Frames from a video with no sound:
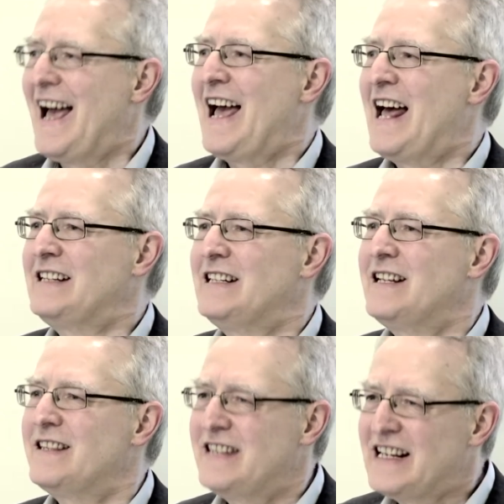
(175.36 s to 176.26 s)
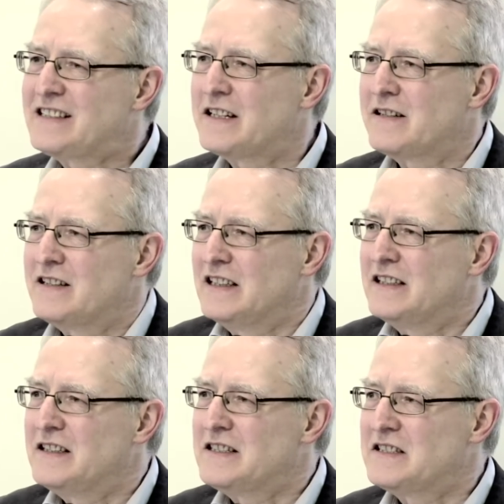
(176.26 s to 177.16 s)
And that, I
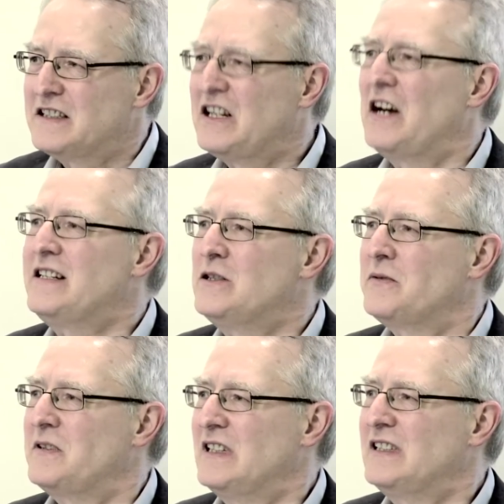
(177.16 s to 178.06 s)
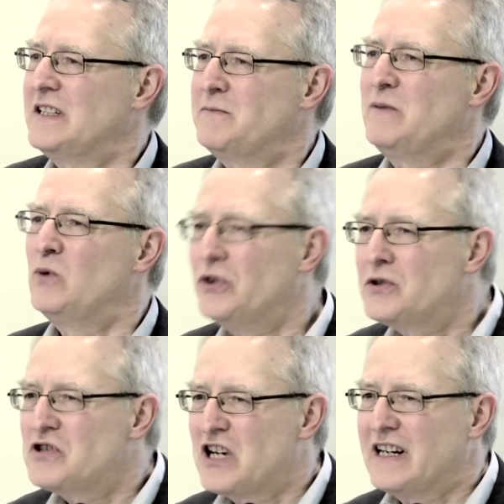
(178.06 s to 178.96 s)
think, is the kind of thing that we want to
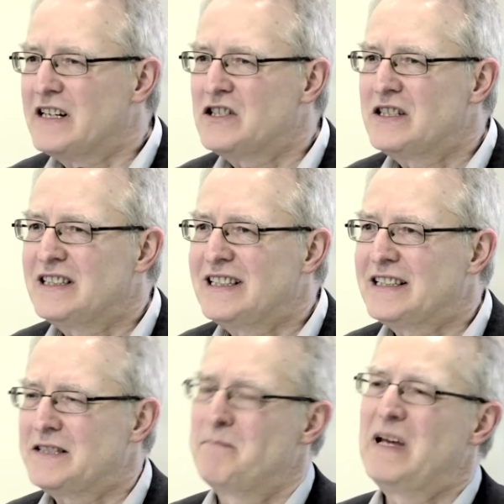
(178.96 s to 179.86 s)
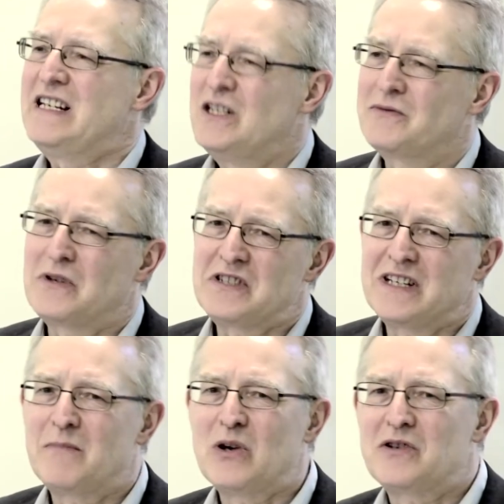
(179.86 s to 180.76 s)
change and that many of us here,
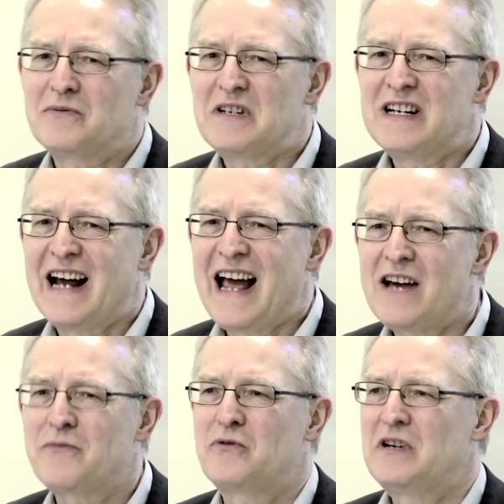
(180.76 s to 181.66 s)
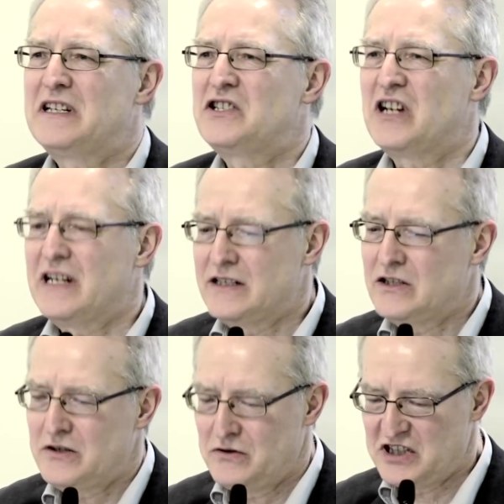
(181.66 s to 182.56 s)
most of us here, have already
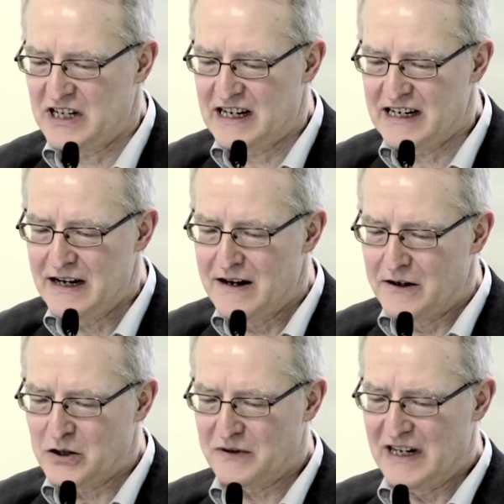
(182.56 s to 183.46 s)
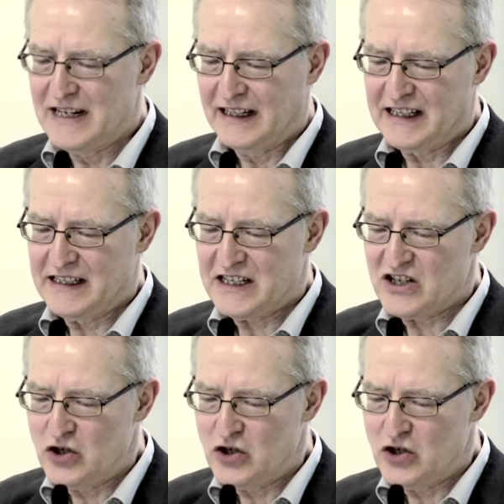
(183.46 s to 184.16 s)
changed to say, sort of, kink is